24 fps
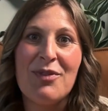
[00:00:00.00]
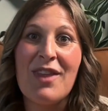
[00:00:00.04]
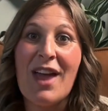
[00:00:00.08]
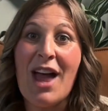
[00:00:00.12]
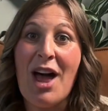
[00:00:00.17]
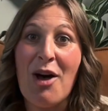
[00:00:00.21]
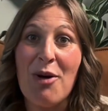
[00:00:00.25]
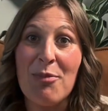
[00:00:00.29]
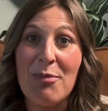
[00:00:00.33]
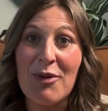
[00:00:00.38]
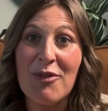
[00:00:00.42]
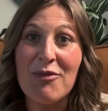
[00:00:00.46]
the
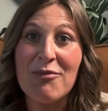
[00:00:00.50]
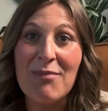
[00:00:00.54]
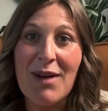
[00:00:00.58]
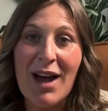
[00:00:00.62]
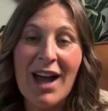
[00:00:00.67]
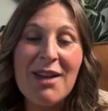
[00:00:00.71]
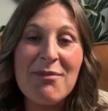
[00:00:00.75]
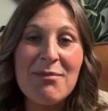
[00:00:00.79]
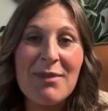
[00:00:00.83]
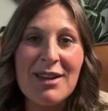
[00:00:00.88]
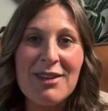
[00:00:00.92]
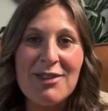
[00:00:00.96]
help of
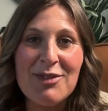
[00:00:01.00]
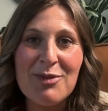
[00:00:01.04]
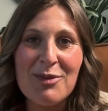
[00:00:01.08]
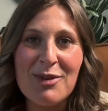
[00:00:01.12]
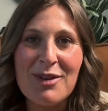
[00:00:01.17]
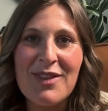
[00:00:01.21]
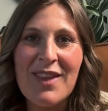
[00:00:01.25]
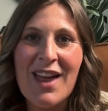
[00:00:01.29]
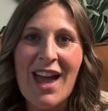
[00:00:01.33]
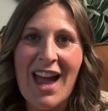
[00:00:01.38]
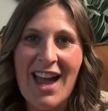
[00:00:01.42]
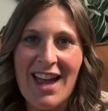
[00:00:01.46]
my mentor
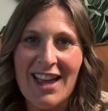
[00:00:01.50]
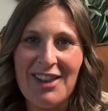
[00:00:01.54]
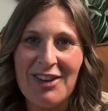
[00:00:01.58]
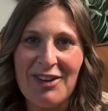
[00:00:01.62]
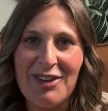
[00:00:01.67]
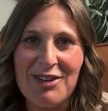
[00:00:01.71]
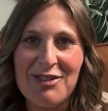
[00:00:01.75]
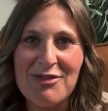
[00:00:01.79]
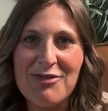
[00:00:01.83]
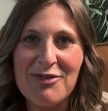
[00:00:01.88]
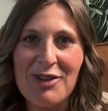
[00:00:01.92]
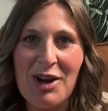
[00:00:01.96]
that I
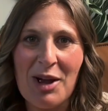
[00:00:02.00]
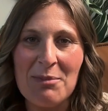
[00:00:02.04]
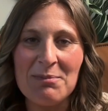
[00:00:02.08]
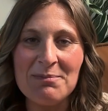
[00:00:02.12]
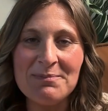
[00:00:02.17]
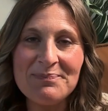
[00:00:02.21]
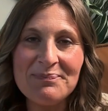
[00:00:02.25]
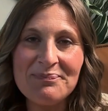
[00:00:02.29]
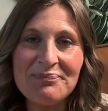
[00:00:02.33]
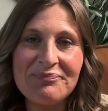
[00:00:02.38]
learned from.